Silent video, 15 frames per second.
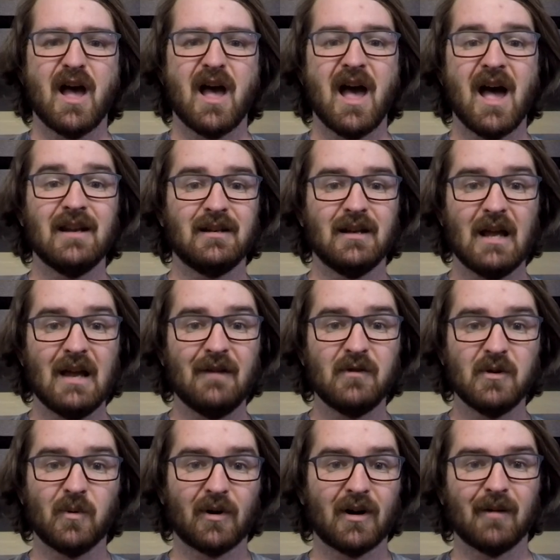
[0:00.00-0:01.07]
And if
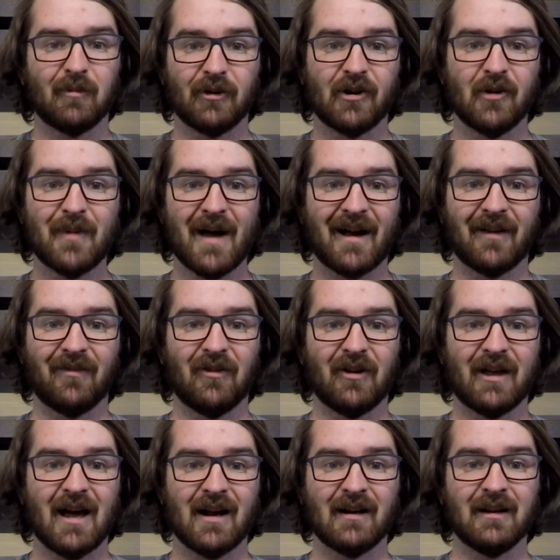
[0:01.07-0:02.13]
you were able to go back and look
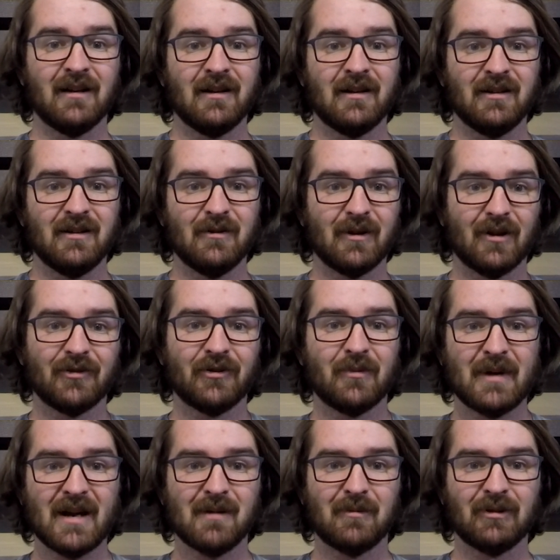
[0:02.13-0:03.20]
at it, you would also
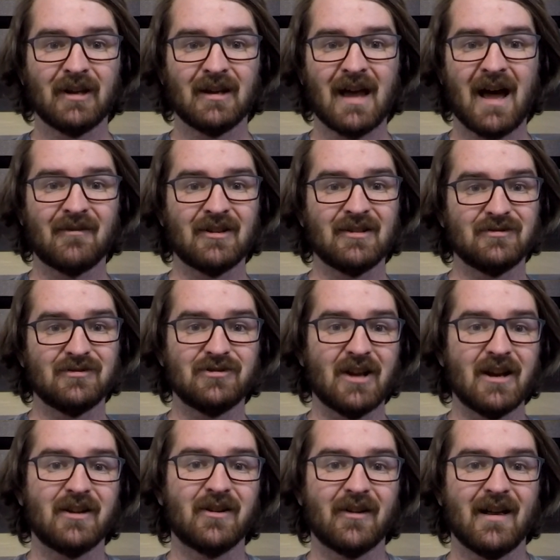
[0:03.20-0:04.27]
be able to have it
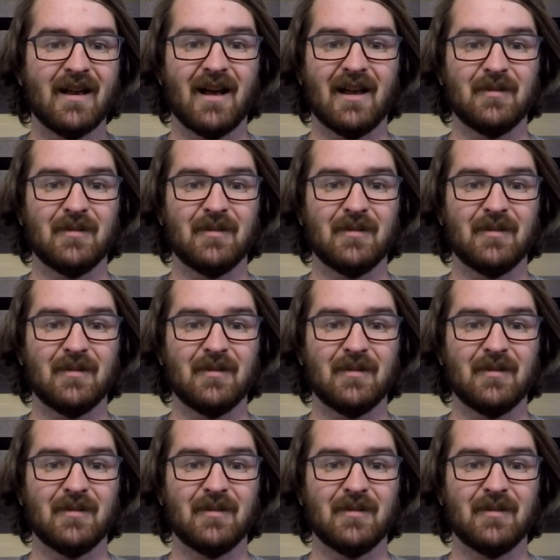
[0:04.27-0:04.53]
shake your hand,